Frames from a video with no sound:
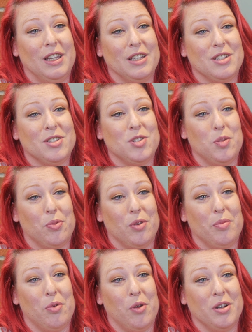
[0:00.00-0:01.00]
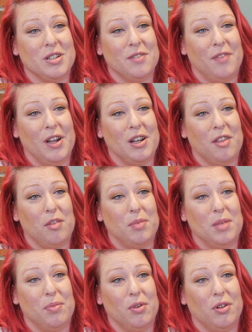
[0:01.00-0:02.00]
it's super important to find other
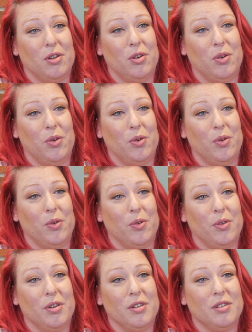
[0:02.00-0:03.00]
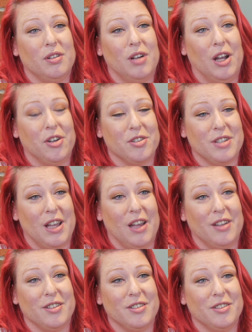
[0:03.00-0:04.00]
people who
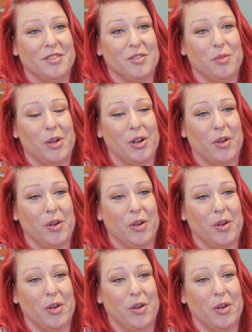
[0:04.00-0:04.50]
understand what you're